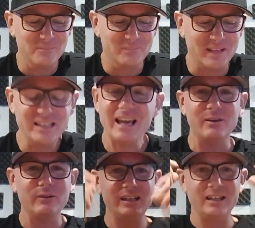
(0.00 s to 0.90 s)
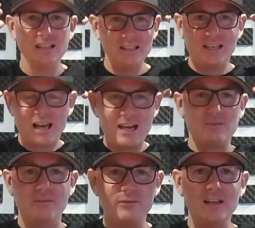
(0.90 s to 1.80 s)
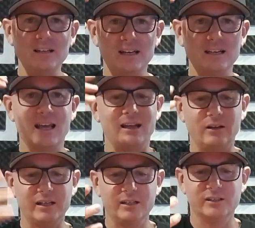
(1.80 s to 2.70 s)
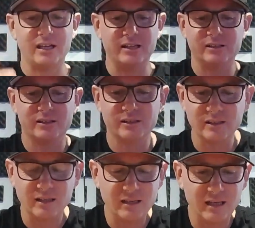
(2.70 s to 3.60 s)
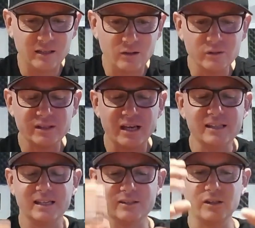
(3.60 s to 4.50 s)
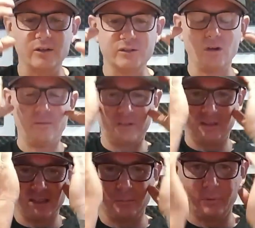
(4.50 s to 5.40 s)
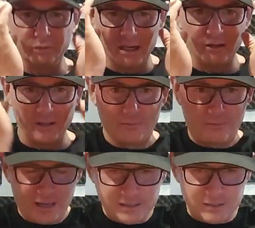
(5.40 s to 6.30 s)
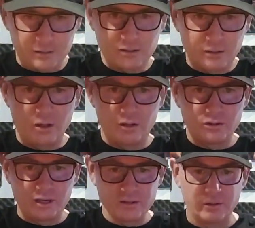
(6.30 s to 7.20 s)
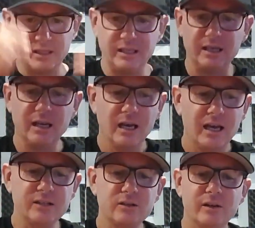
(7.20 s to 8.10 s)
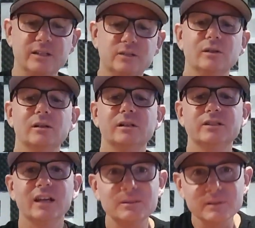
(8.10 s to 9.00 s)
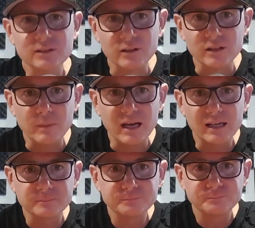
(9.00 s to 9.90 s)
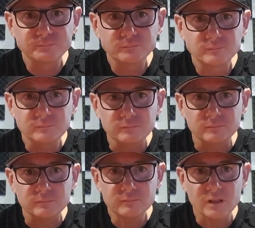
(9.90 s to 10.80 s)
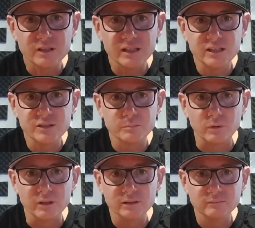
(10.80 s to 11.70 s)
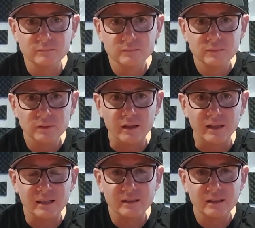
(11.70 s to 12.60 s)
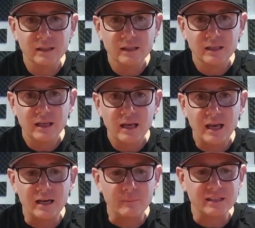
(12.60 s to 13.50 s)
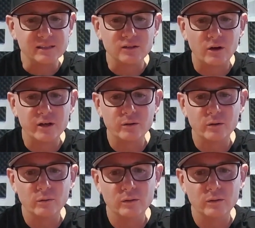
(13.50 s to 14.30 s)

yeah, you can't even feel it under the hat. Like it's because the headset's so soft, it doesn't pull down on your face, so it's got no stress on here. It's got these two little adjustments on the back, so you can just pull it like that, and it makes it tighter or